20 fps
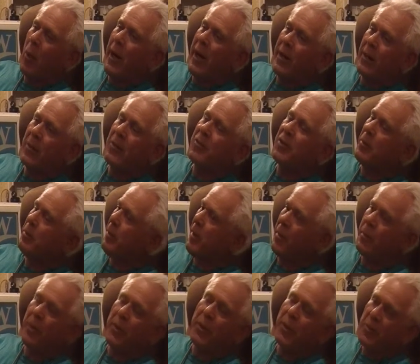Why don't the
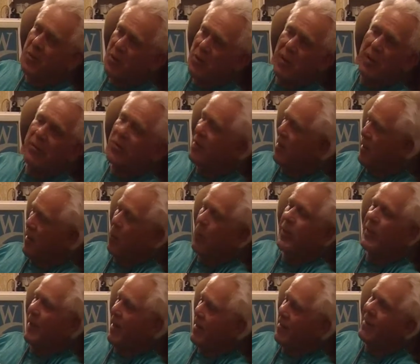people themselves
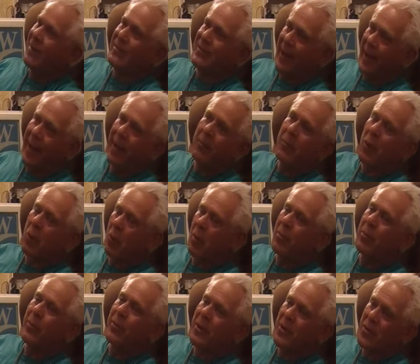liquidate the damn
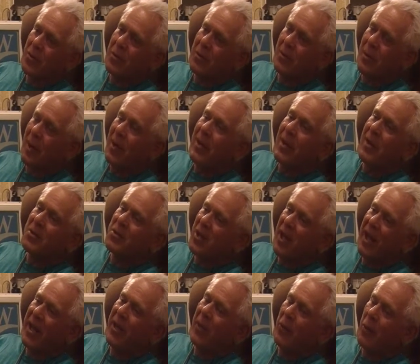corporation and
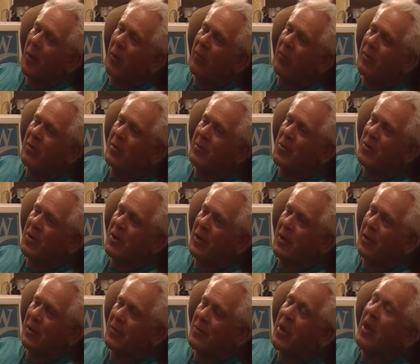take it over
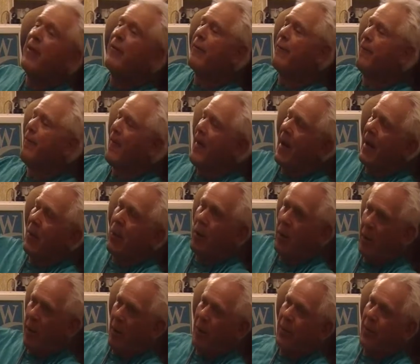themselves? Fire
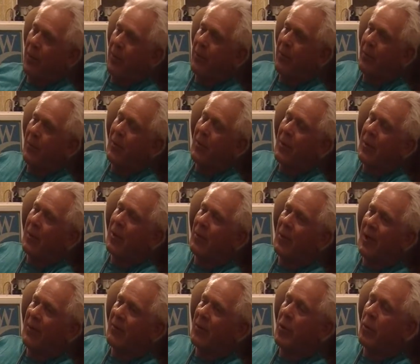all the... You
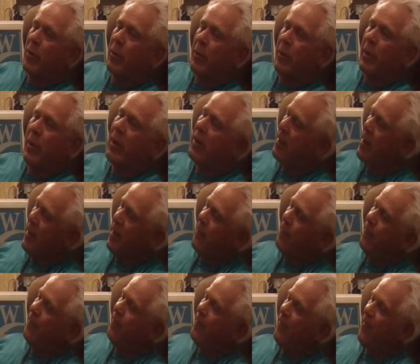don't have to go to Paul.
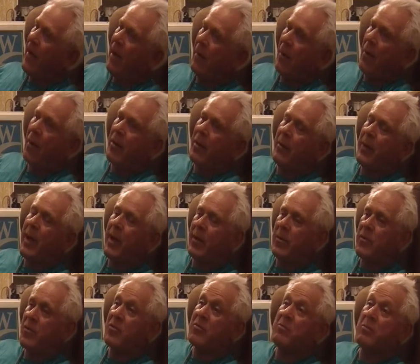Fire all the
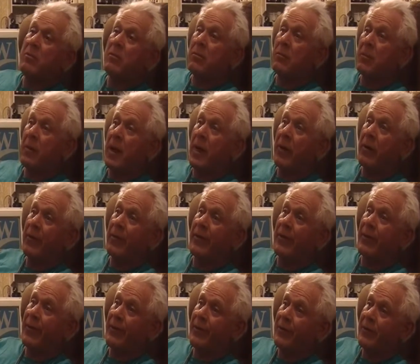managers and hire
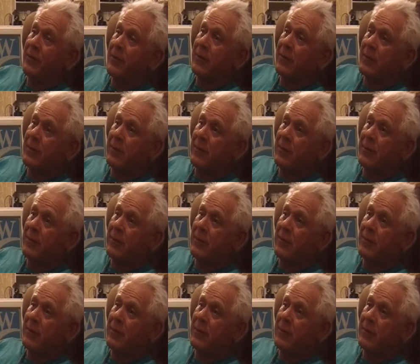our own.